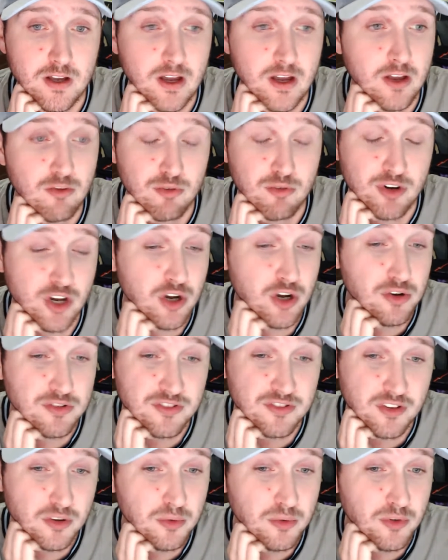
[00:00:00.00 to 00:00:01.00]

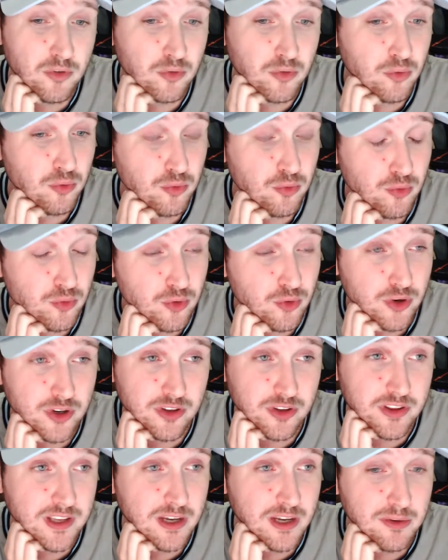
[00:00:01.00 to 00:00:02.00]
Reynoso was
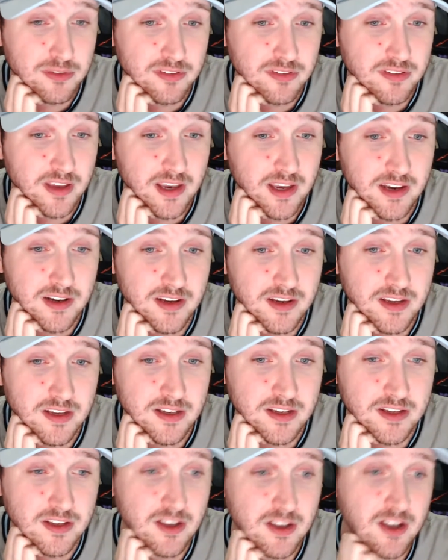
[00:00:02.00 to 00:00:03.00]
really
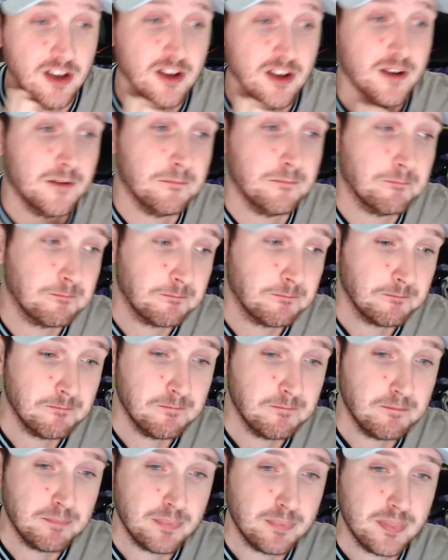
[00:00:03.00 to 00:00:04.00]
outstanding.
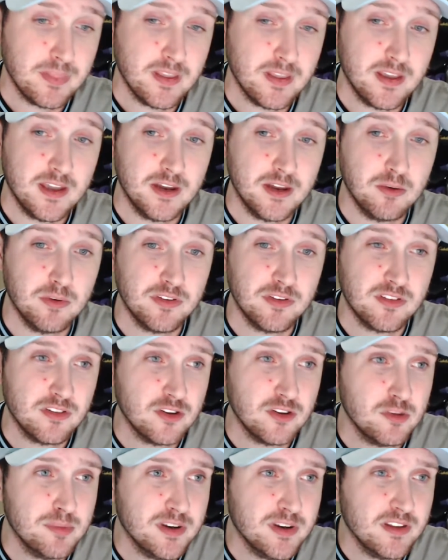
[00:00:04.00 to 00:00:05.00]
And it was a
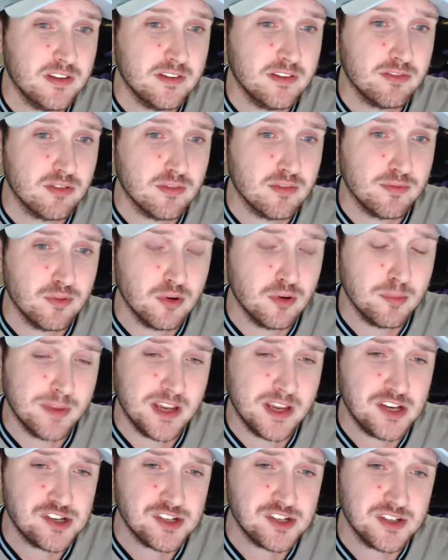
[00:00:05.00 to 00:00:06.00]
little bit of different
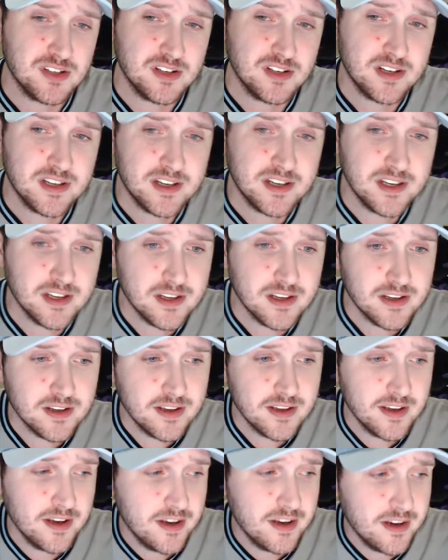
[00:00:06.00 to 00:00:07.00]
formation tonight,
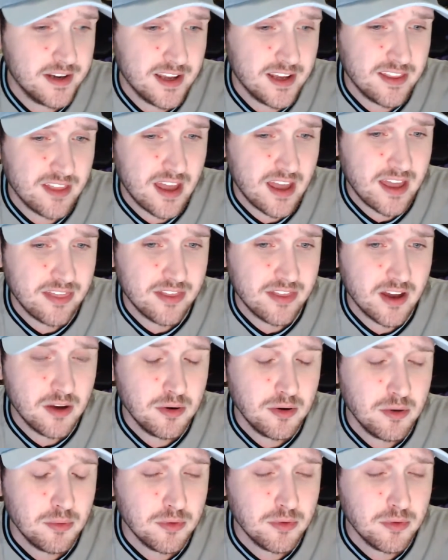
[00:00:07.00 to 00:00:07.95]
and I thought it